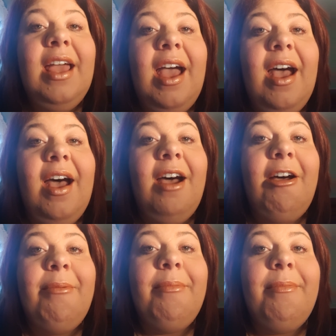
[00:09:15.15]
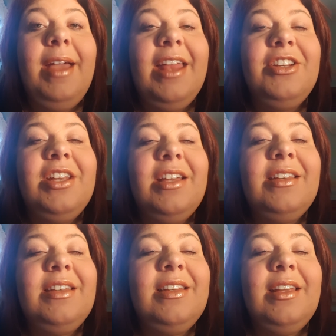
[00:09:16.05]
and
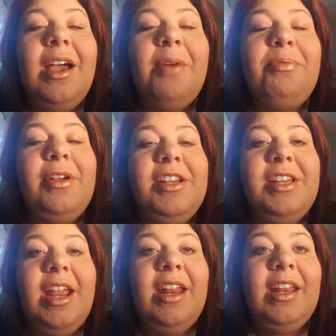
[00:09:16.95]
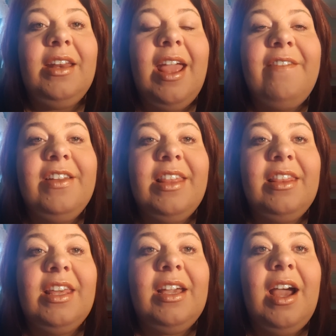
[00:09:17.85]
just appreciating everything
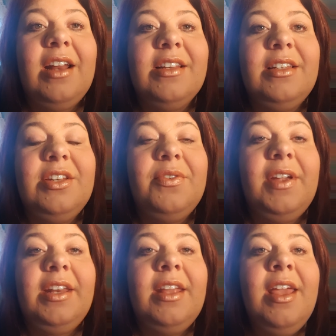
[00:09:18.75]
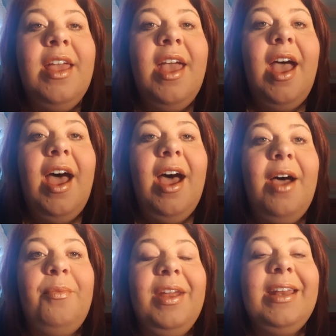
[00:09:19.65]
that God is doing.
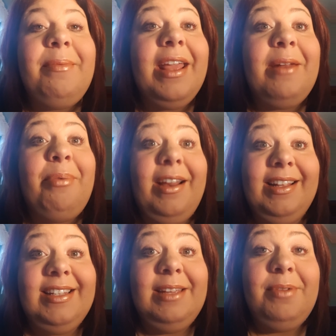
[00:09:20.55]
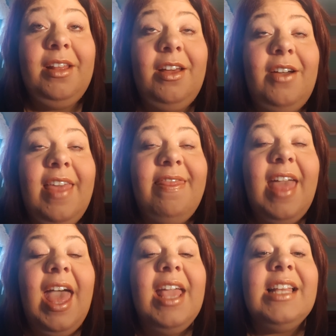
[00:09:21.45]
We end up getting a pregnancy pillow, and
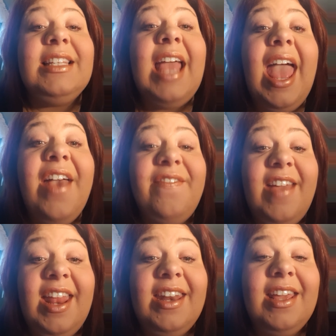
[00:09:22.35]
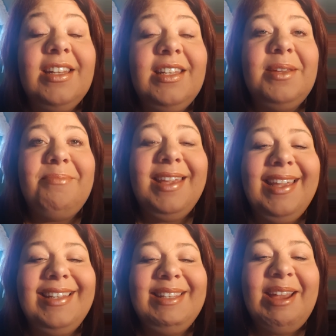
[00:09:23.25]
that is heaven to
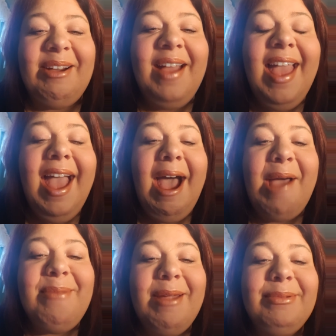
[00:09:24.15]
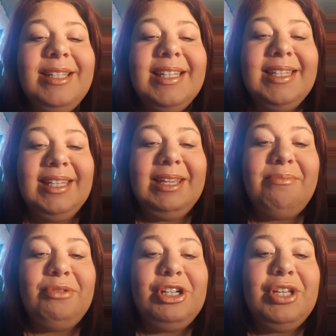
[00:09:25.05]
me. So I'm able to
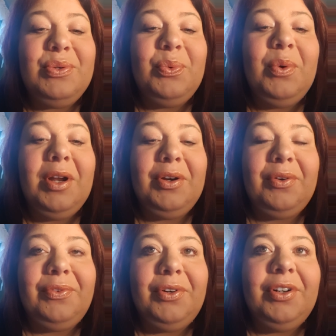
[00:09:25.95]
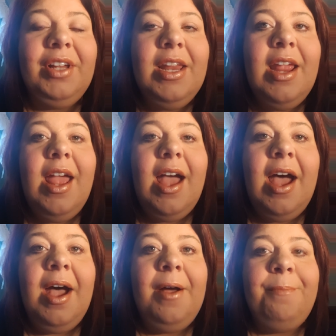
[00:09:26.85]
sleep, which is wonderful.
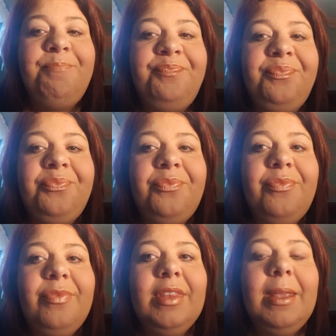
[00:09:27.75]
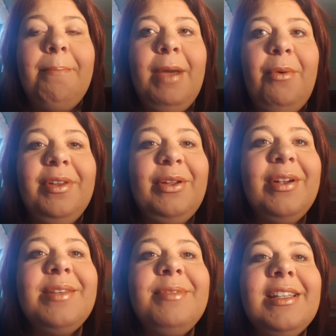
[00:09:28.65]
But with
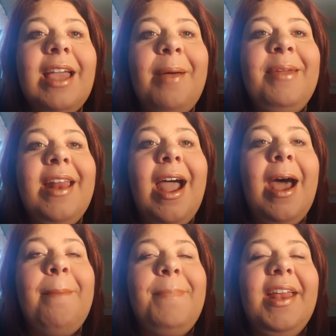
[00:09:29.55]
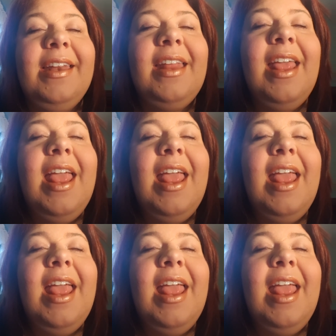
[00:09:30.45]
Christmas coming up and